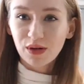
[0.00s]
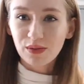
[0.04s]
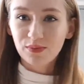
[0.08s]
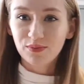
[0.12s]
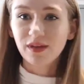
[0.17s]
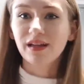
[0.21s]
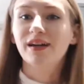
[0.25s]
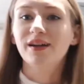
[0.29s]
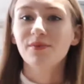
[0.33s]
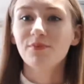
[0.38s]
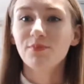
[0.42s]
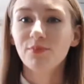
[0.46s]
I'm
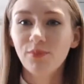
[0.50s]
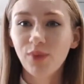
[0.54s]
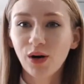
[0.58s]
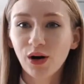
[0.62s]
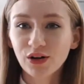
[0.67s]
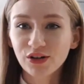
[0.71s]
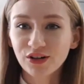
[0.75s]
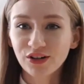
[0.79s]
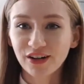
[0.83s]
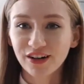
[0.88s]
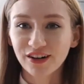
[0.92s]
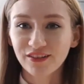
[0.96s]
like
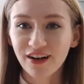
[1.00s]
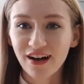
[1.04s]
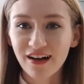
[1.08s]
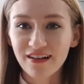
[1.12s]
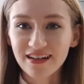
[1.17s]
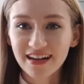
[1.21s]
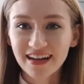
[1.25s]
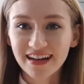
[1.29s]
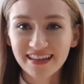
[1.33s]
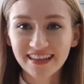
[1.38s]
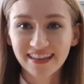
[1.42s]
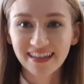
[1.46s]
pottering
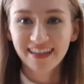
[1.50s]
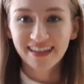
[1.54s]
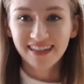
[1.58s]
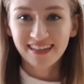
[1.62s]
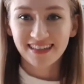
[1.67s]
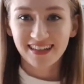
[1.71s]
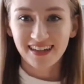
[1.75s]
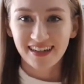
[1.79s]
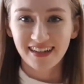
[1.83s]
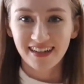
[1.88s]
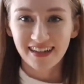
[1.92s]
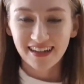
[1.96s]
around like this.
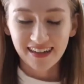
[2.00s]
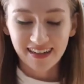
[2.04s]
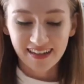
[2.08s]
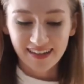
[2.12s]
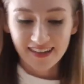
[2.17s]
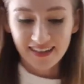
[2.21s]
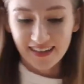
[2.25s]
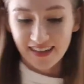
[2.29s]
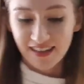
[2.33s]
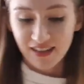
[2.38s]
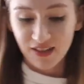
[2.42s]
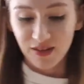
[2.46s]
Like,
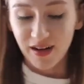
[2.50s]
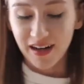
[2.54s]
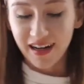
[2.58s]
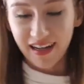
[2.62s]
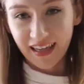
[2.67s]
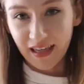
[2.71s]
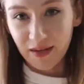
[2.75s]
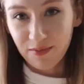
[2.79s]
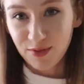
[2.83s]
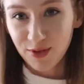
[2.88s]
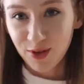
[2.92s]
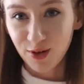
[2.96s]
do I
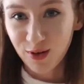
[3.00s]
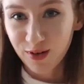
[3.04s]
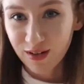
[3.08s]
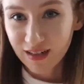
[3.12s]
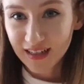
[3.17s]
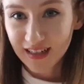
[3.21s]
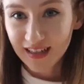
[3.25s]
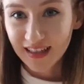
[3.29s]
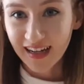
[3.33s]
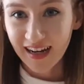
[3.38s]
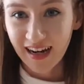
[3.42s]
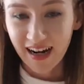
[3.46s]
keep
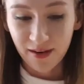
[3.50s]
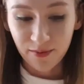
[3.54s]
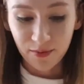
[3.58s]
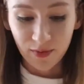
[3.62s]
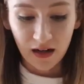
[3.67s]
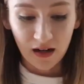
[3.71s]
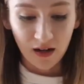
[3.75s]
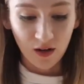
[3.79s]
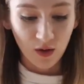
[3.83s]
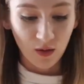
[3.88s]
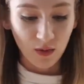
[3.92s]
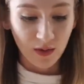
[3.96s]
talking to the
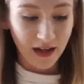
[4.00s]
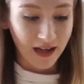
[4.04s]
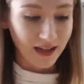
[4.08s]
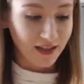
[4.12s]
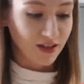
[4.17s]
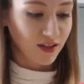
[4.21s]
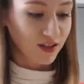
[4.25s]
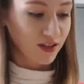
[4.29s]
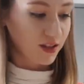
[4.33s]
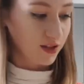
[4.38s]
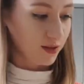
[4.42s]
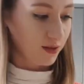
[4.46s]
camera or will I
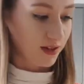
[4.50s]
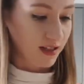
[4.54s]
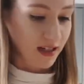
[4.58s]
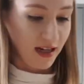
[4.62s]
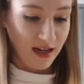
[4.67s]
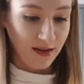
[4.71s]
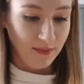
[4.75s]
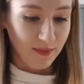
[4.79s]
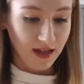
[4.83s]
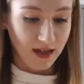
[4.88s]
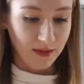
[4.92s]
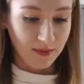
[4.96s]
just do a
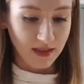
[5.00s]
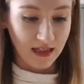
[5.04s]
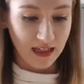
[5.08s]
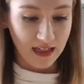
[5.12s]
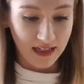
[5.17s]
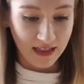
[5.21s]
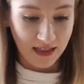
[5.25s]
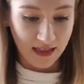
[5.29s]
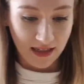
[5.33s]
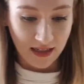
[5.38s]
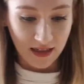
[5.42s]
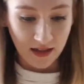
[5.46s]
time lapse
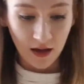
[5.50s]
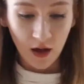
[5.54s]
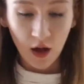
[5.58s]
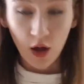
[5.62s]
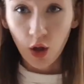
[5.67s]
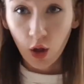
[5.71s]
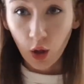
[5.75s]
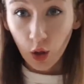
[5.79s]
later?